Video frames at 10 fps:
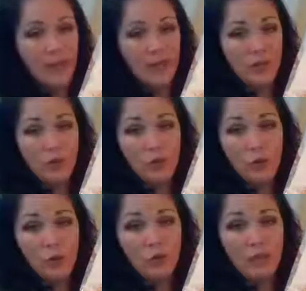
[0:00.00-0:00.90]
and her
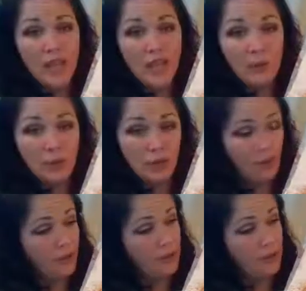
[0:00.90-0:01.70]
whole neighborhood.